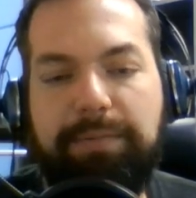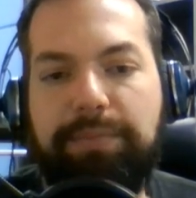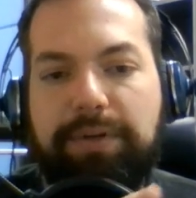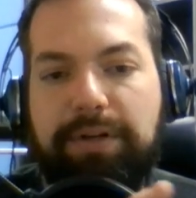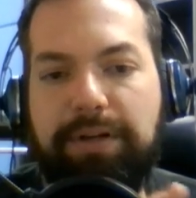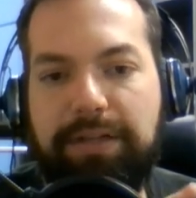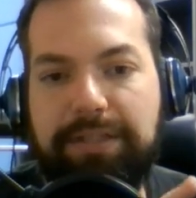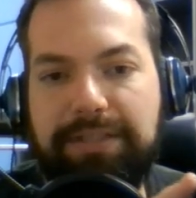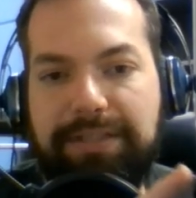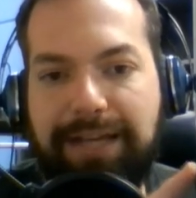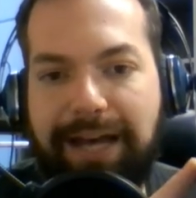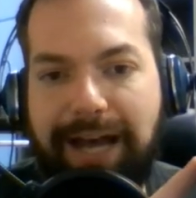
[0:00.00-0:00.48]
But
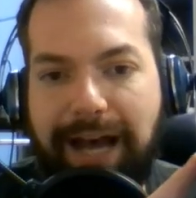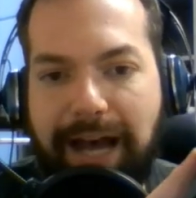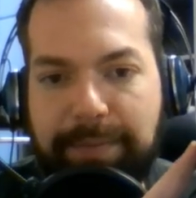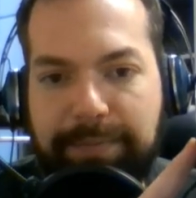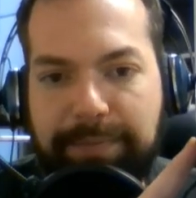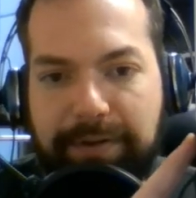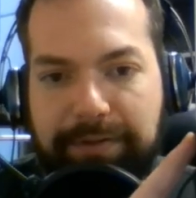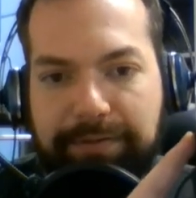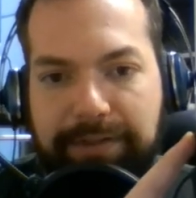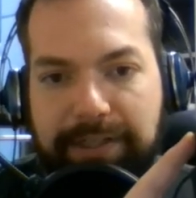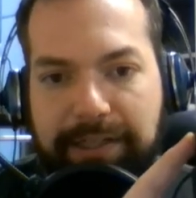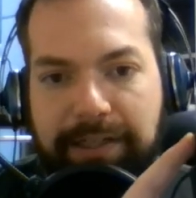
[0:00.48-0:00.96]
on top
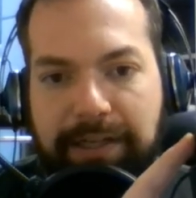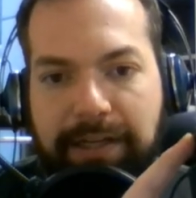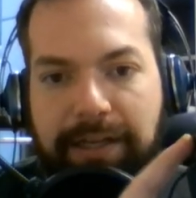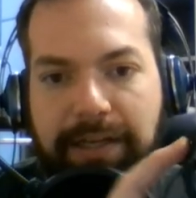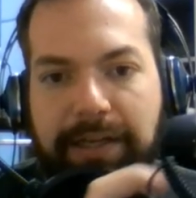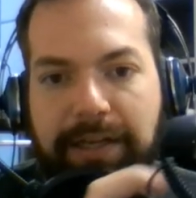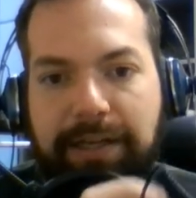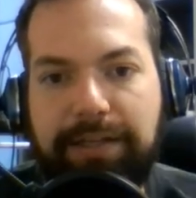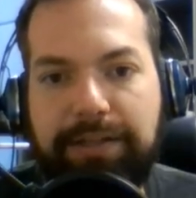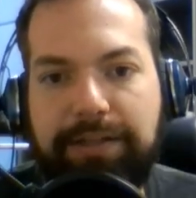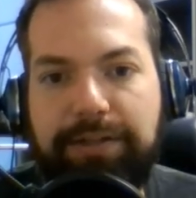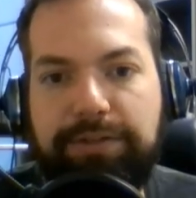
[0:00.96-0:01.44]
of it,
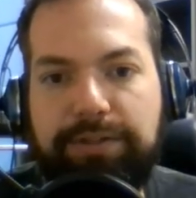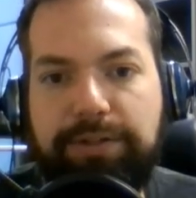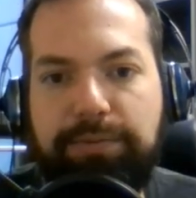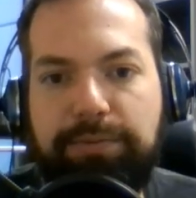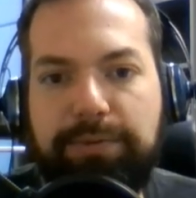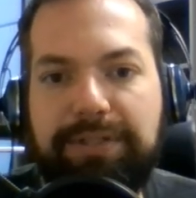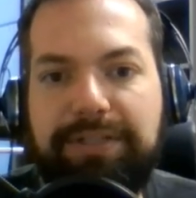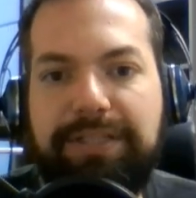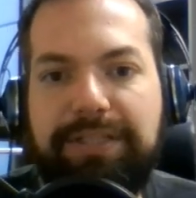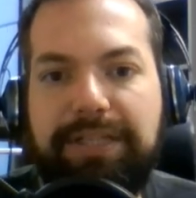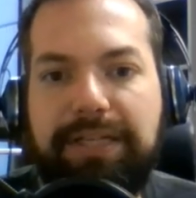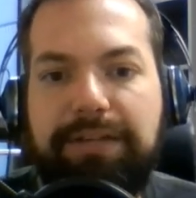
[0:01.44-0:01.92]
there's a
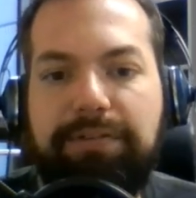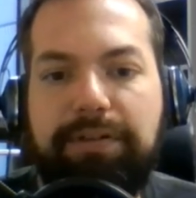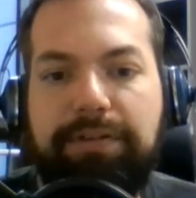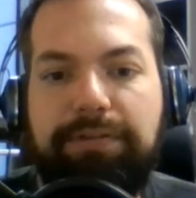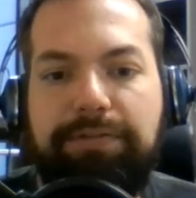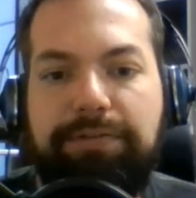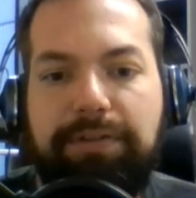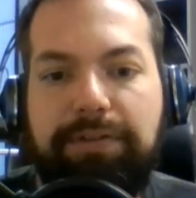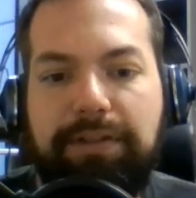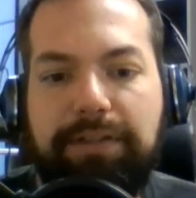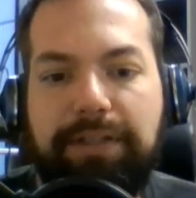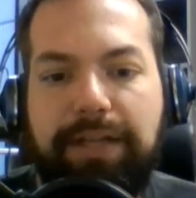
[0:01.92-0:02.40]
receiver
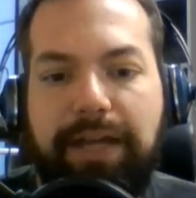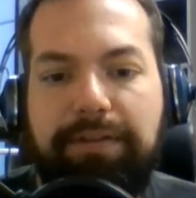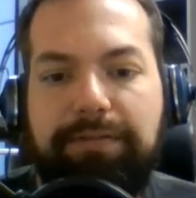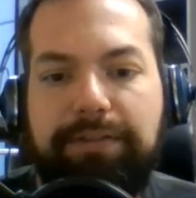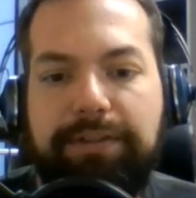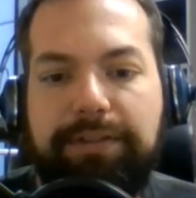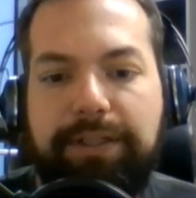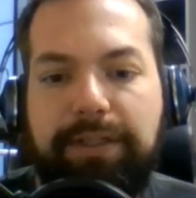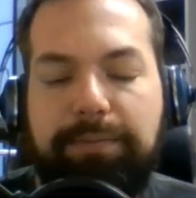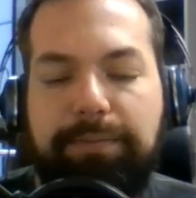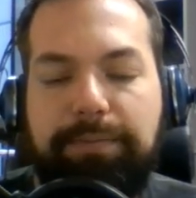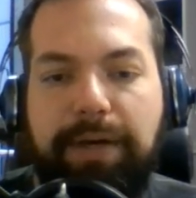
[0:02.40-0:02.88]
for a
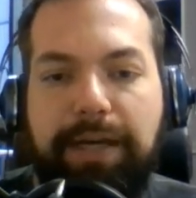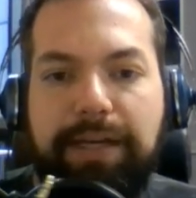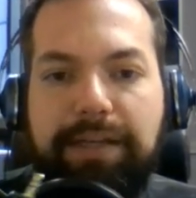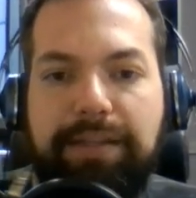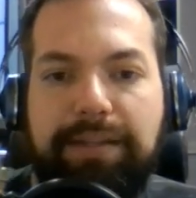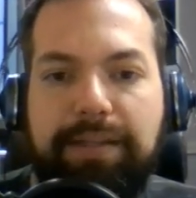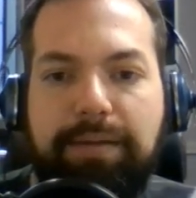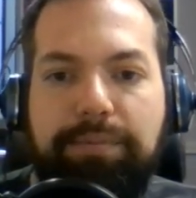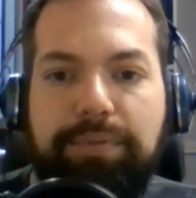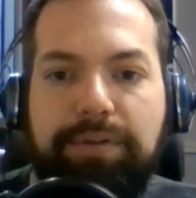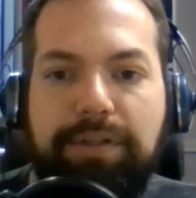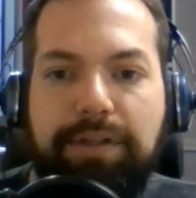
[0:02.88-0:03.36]
lavalier mic
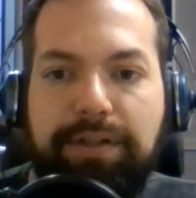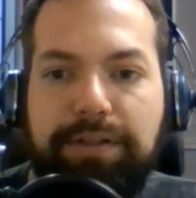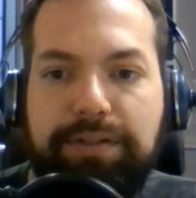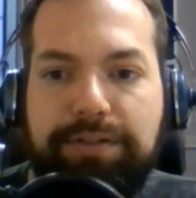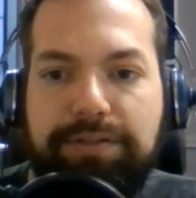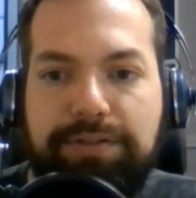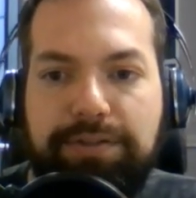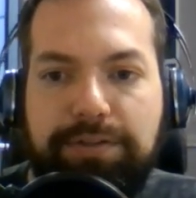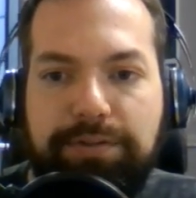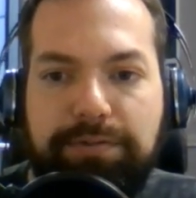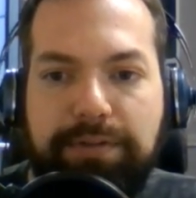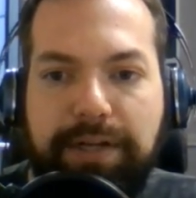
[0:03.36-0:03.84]
that
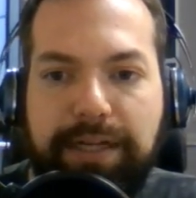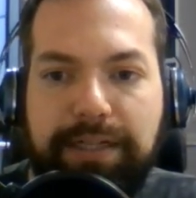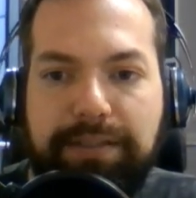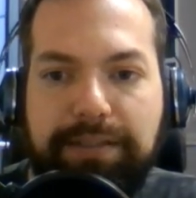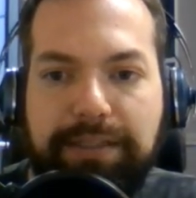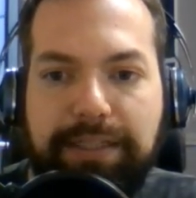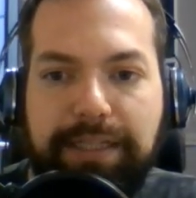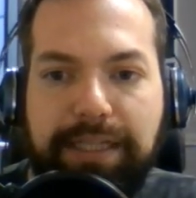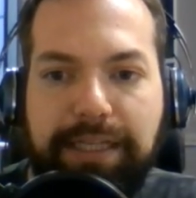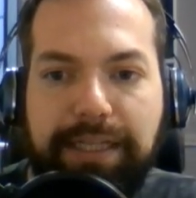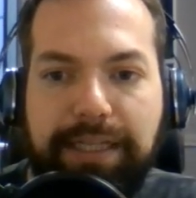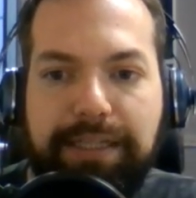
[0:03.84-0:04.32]
plugs
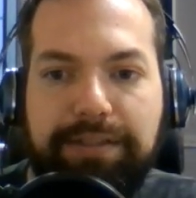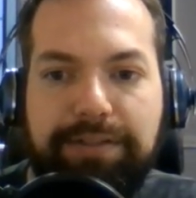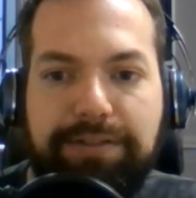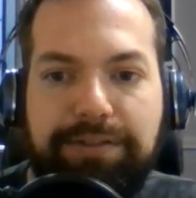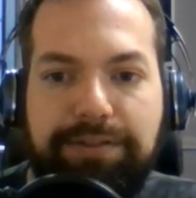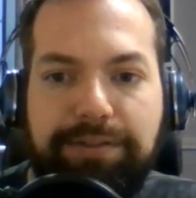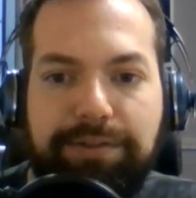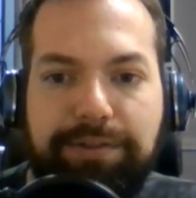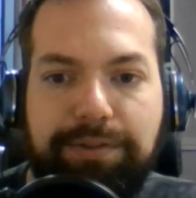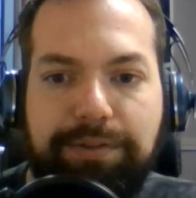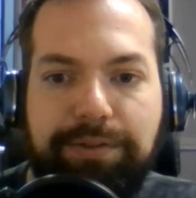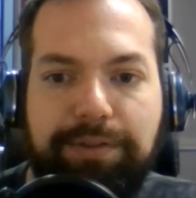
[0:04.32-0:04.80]
directly
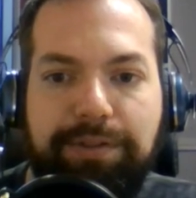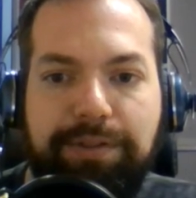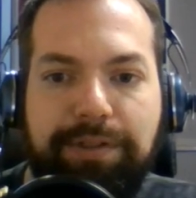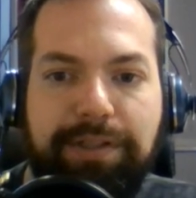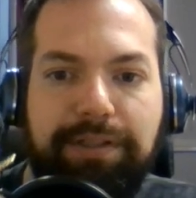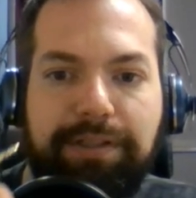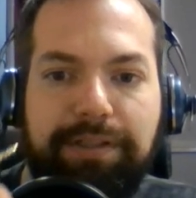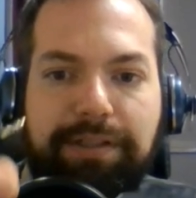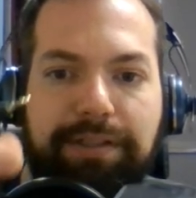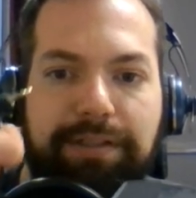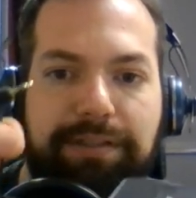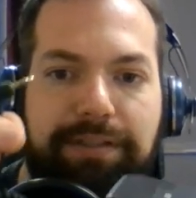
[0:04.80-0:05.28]
into.
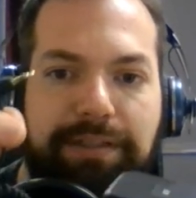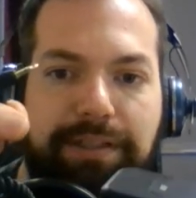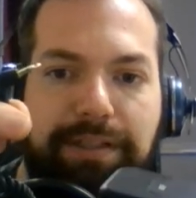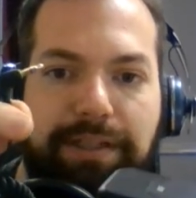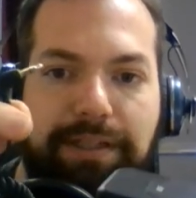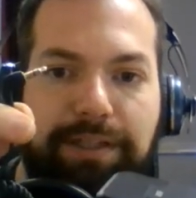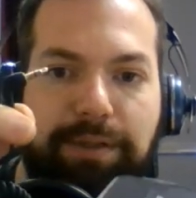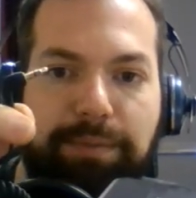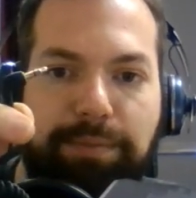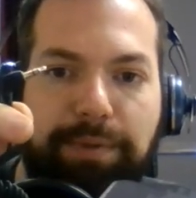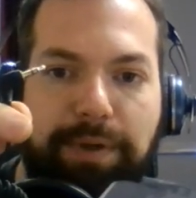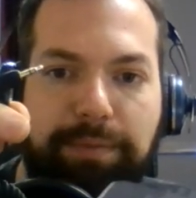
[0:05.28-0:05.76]

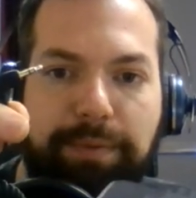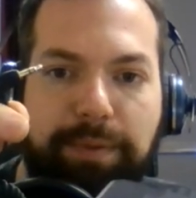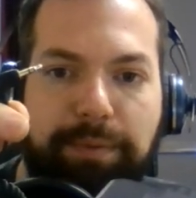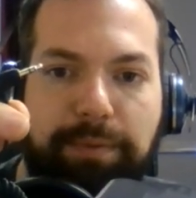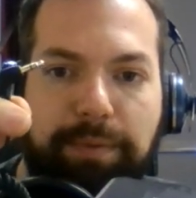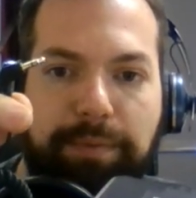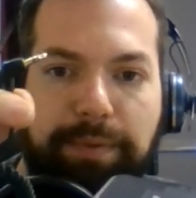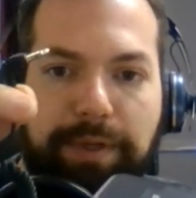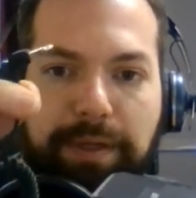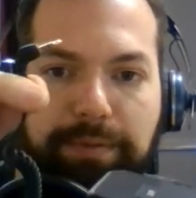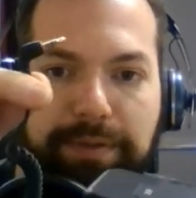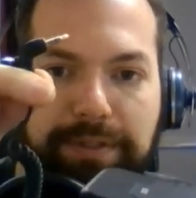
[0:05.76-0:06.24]
You probably
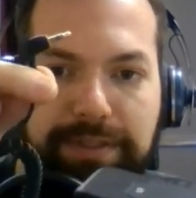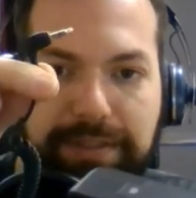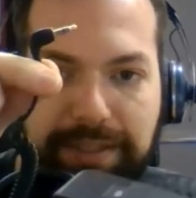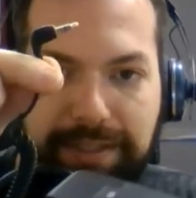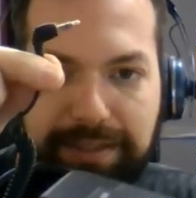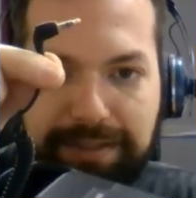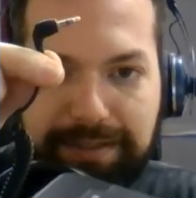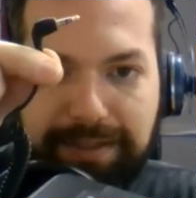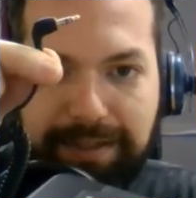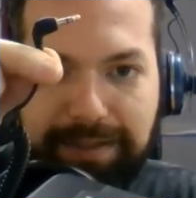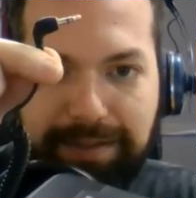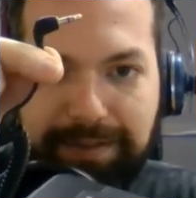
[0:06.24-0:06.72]
won't be able to see
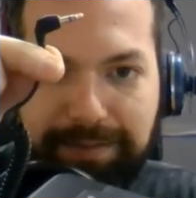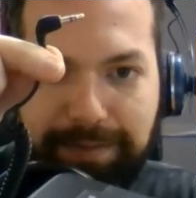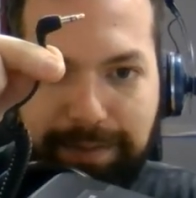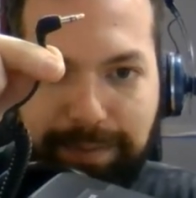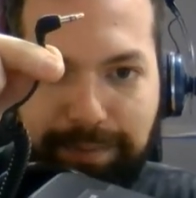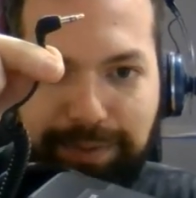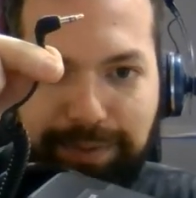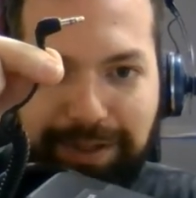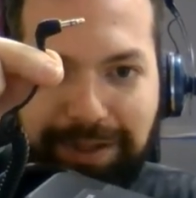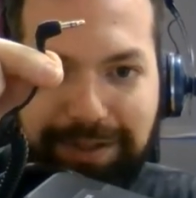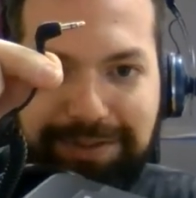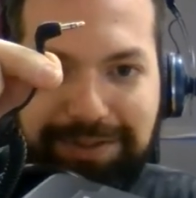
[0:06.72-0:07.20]
this, but
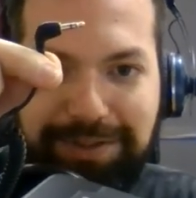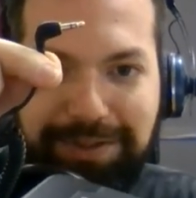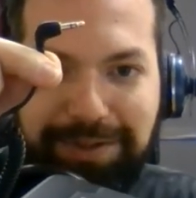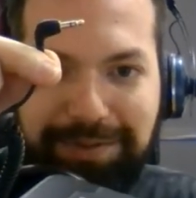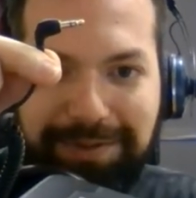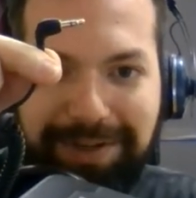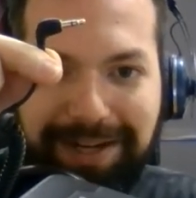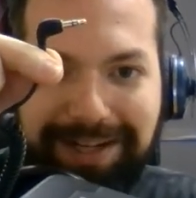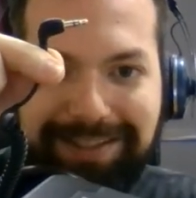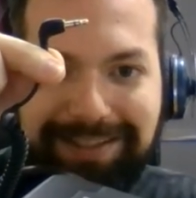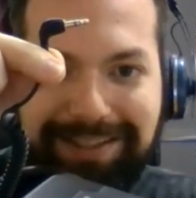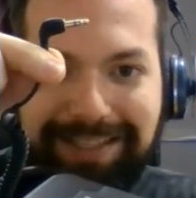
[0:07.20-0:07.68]
plugs
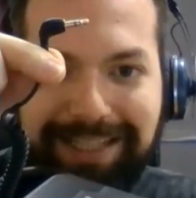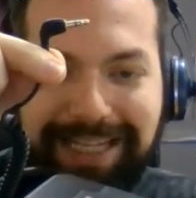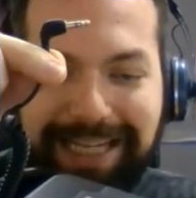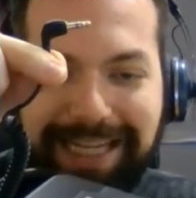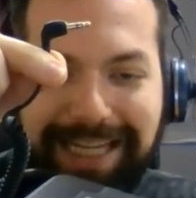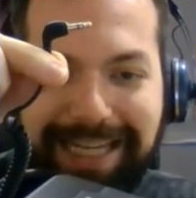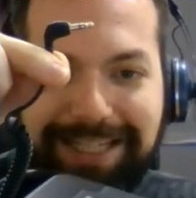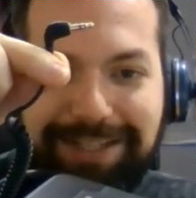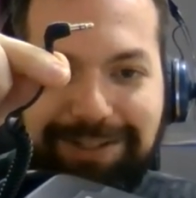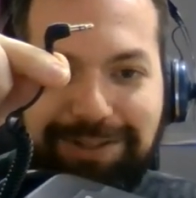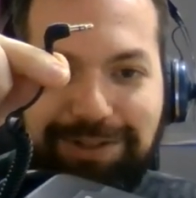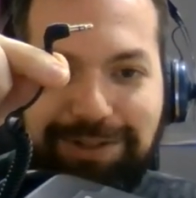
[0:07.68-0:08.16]
directly
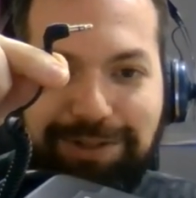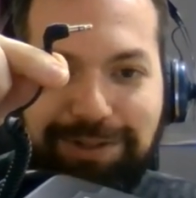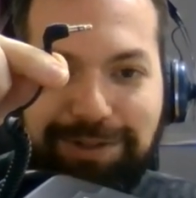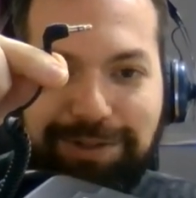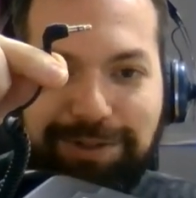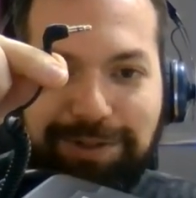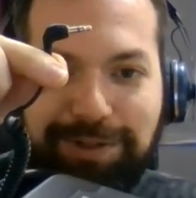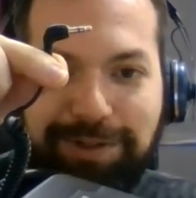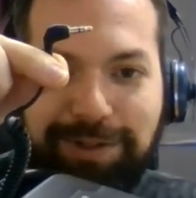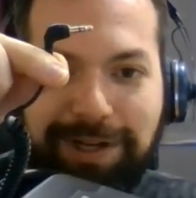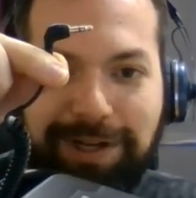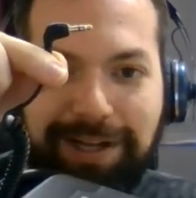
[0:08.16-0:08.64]

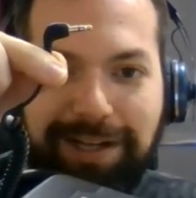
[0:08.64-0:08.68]
into.